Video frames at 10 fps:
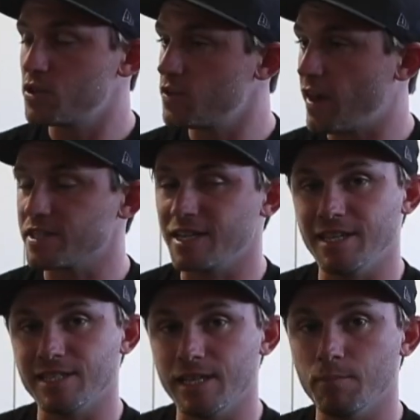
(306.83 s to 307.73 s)
a
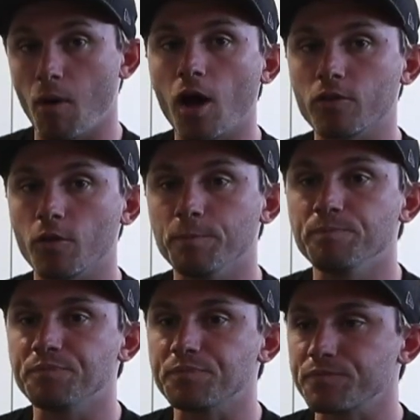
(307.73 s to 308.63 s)
2018 model.
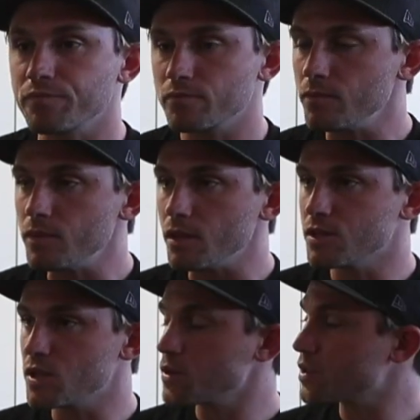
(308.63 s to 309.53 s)

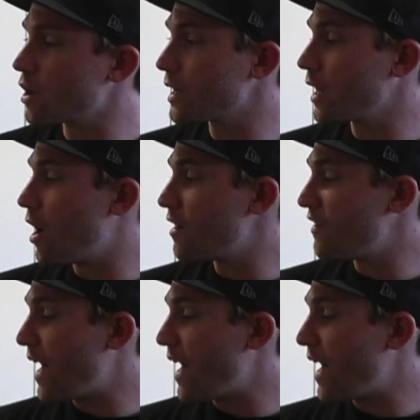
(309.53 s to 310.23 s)
So starting off